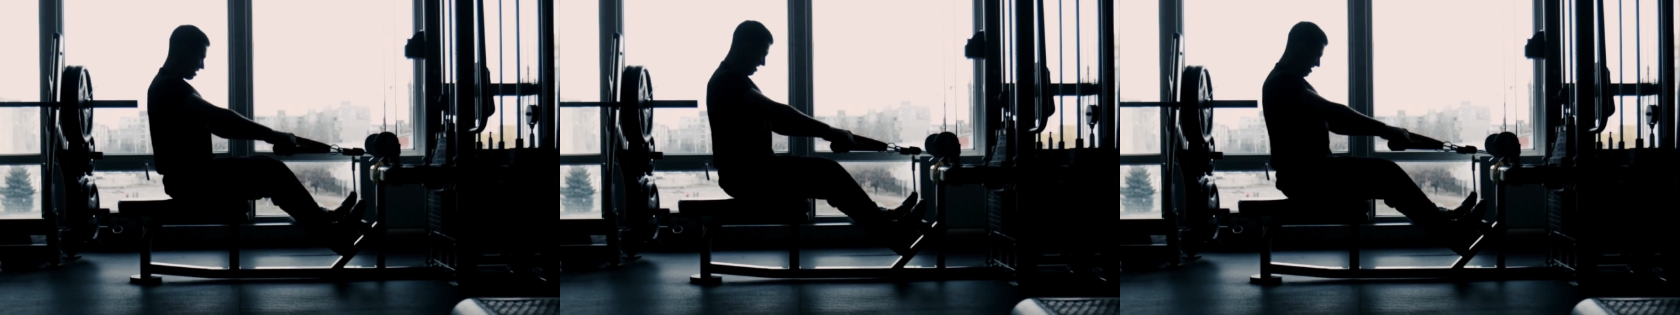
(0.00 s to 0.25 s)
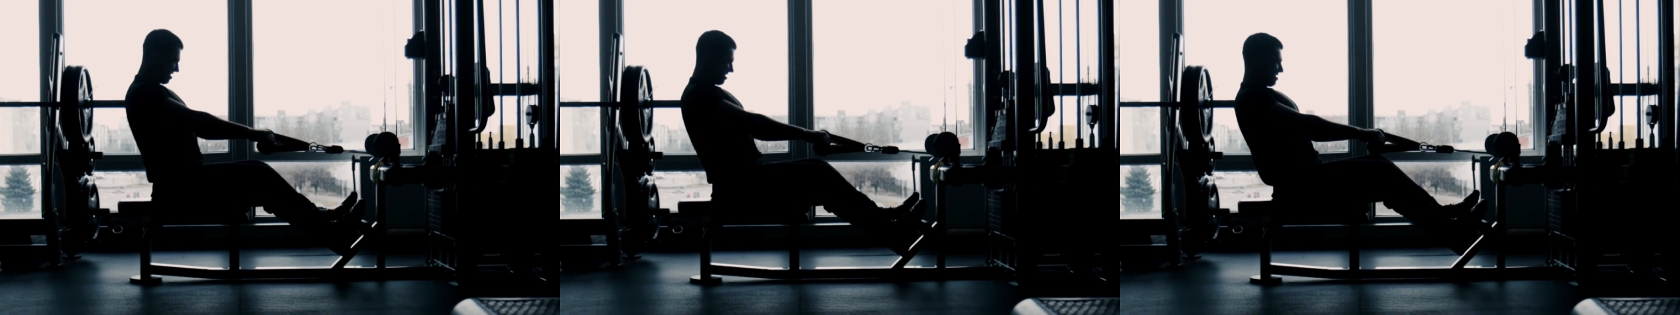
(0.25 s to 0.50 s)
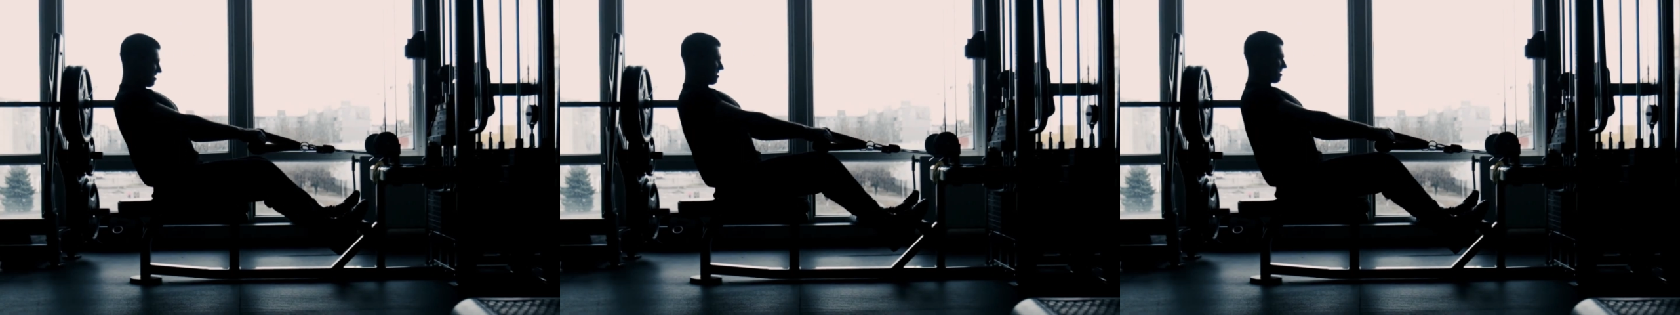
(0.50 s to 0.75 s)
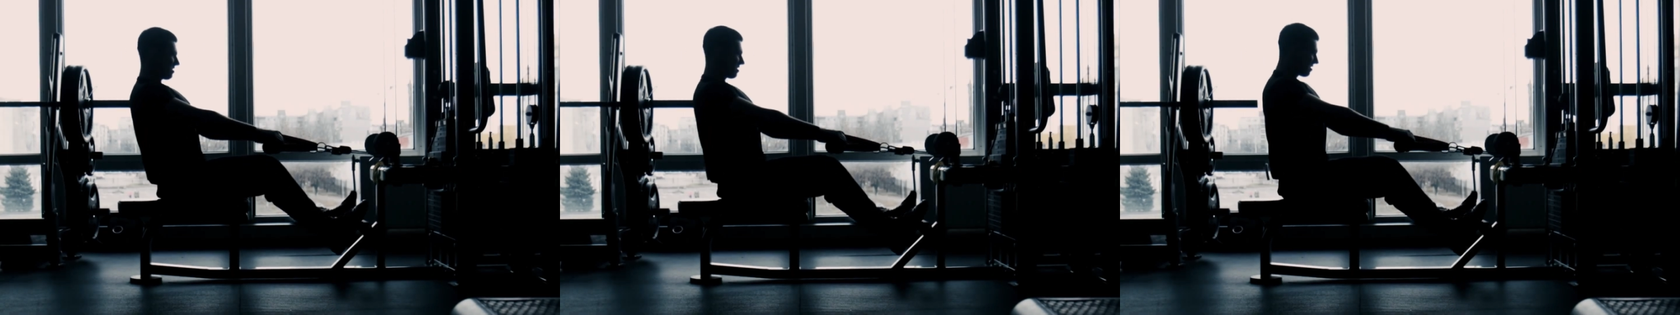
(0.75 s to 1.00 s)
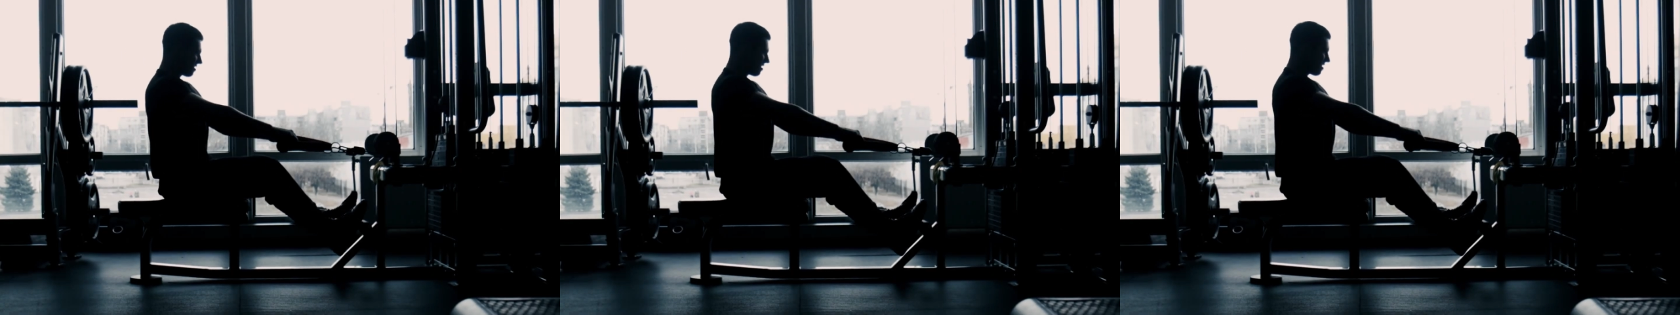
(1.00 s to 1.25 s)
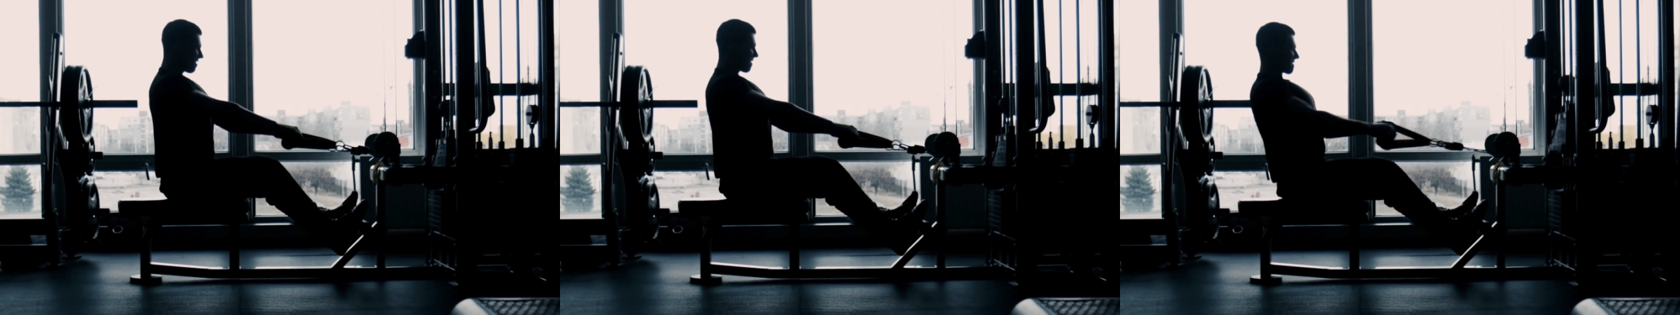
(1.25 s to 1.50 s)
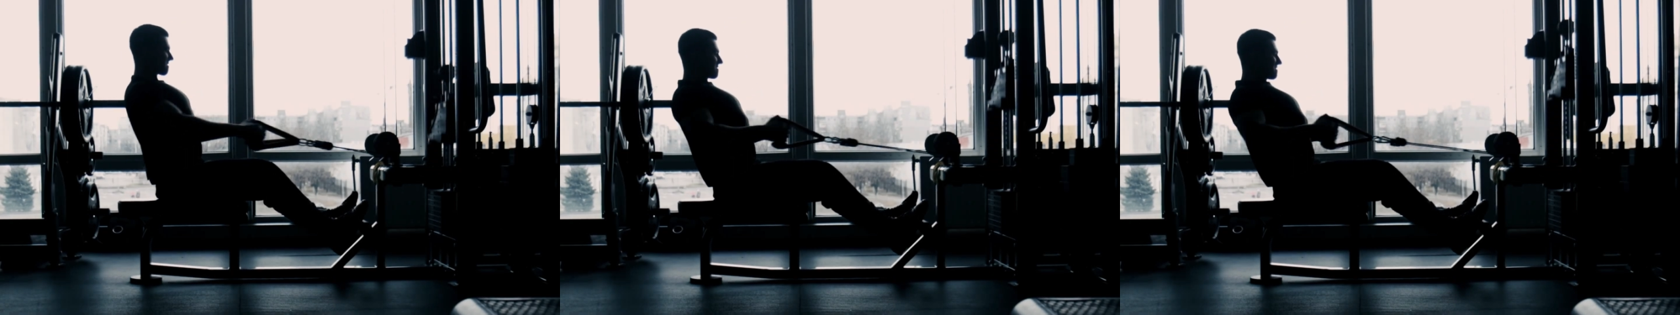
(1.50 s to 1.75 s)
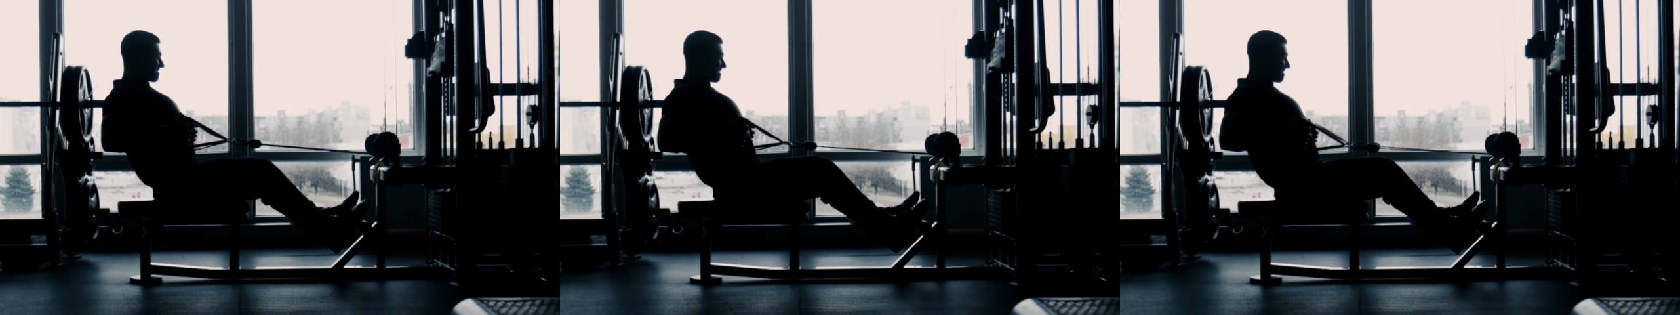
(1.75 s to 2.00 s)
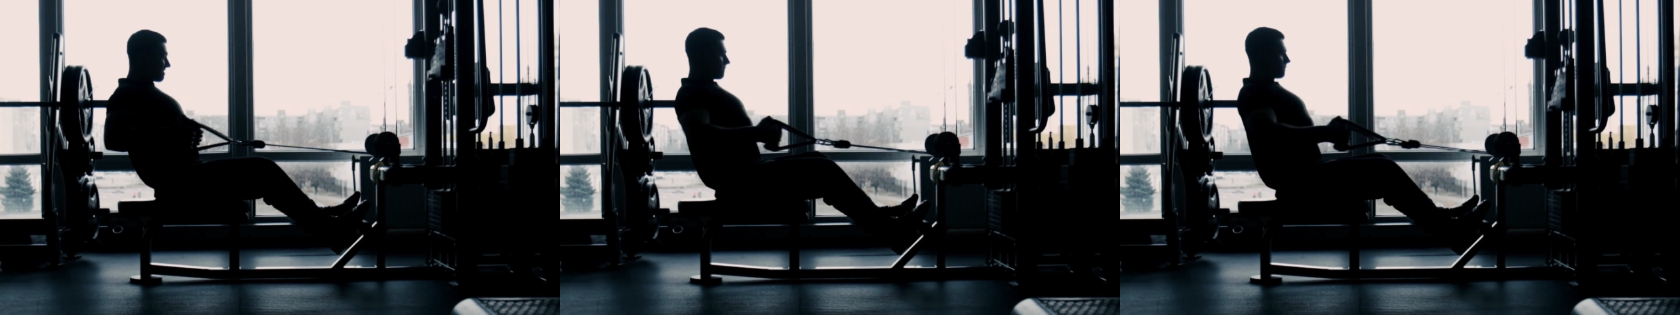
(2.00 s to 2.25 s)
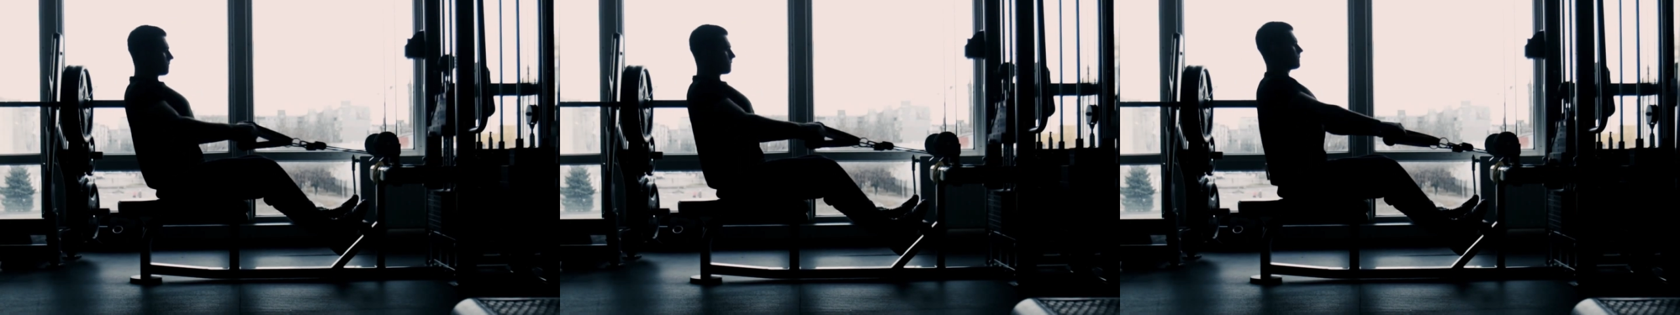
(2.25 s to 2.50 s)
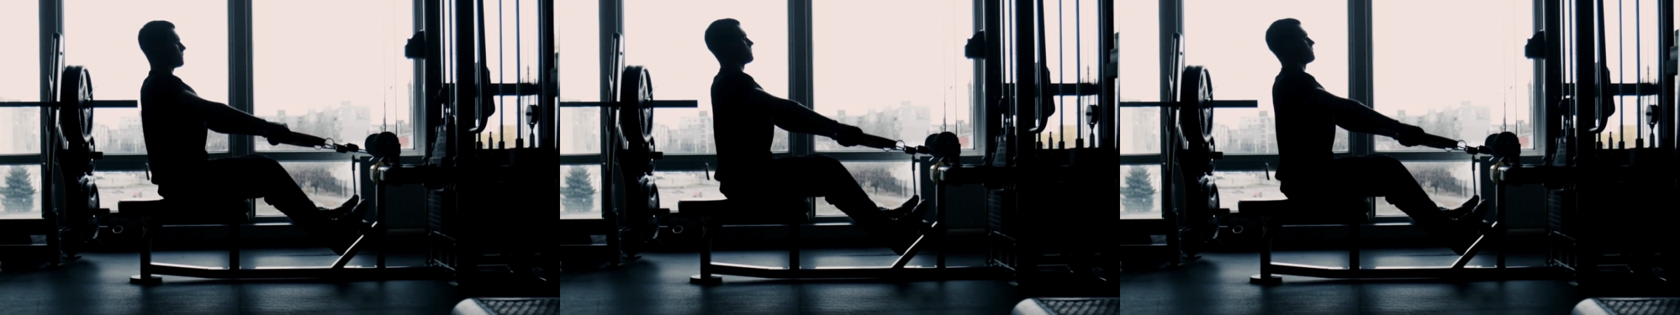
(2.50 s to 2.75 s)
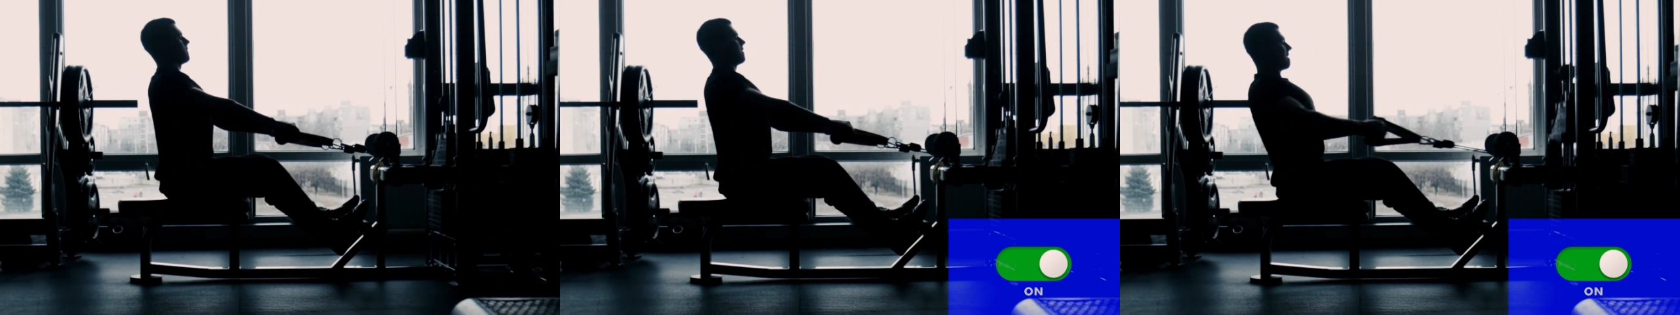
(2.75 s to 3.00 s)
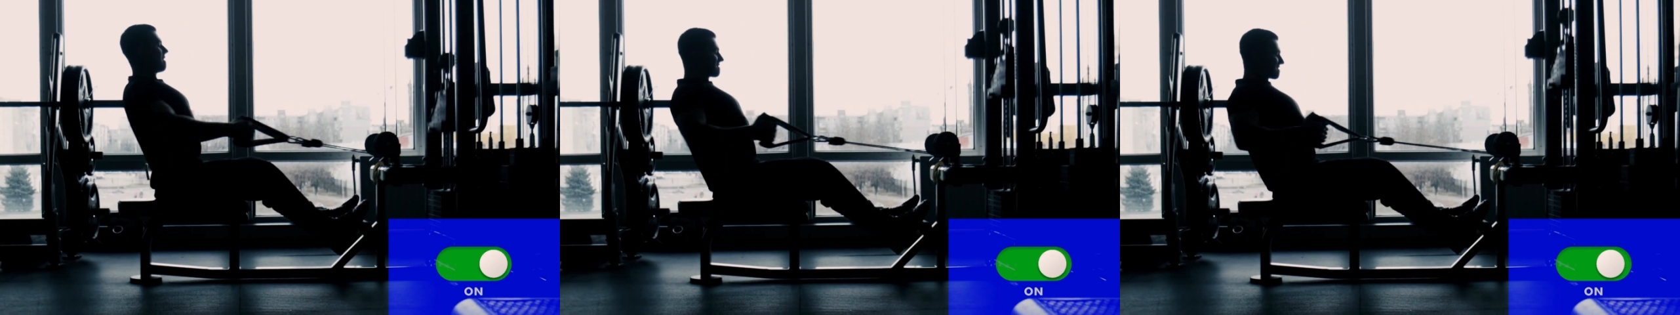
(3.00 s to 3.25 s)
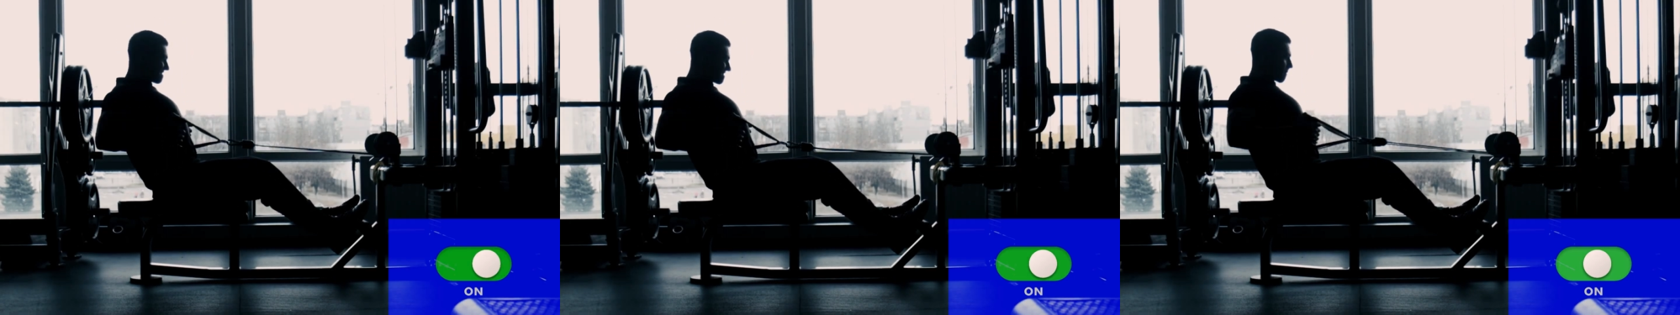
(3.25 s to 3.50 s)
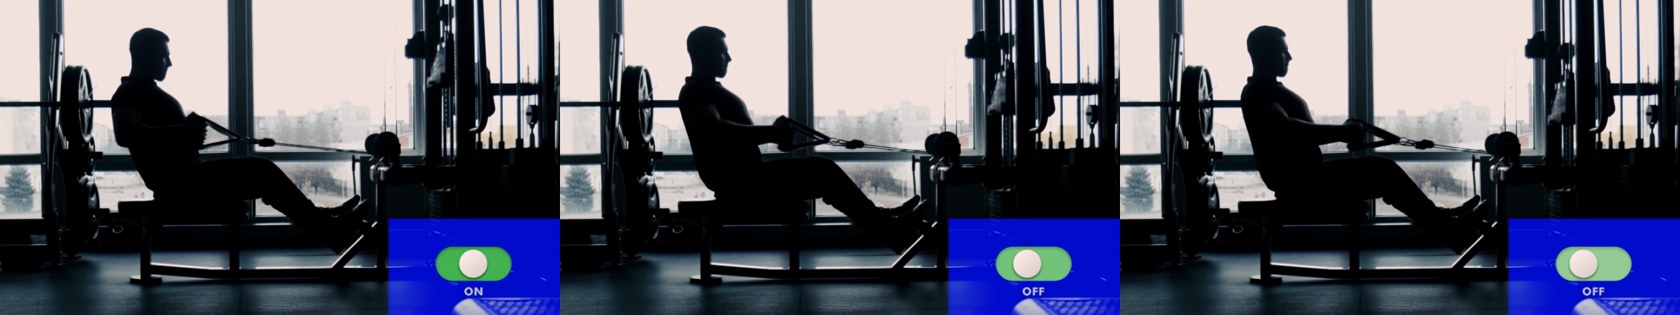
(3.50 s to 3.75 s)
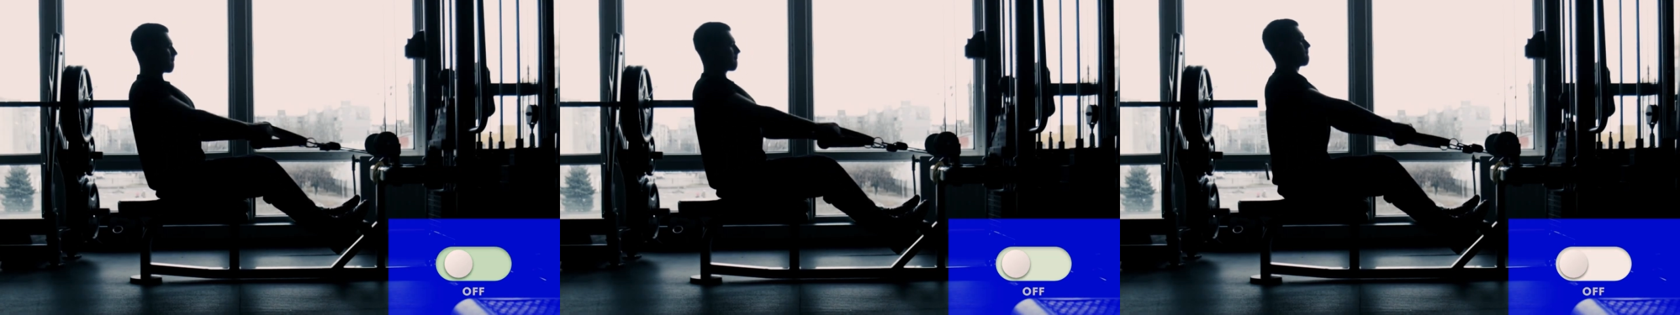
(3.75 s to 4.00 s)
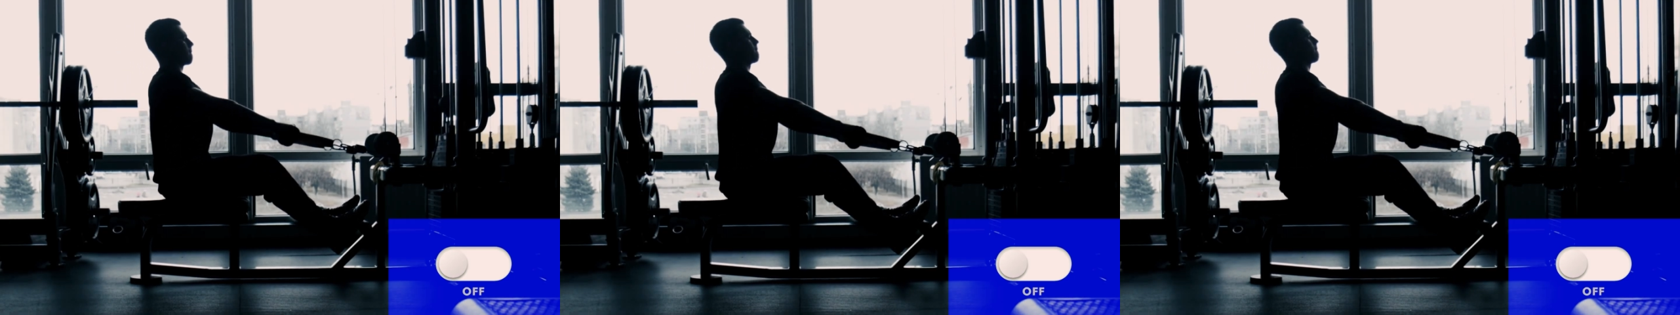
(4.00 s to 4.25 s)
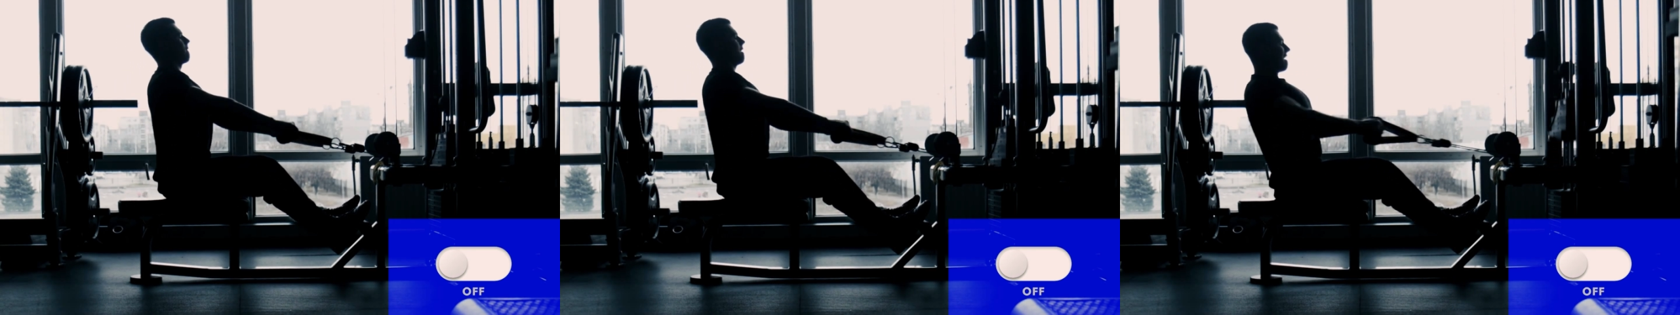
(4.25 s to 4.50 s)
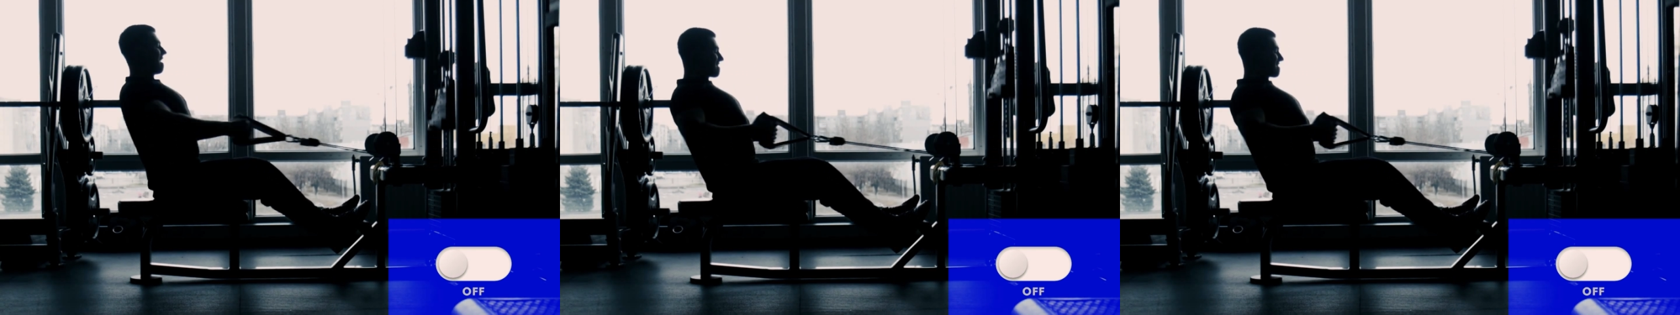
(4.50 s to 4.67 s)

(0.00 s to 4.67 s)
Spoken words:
No face is visible, so there are no lips to read.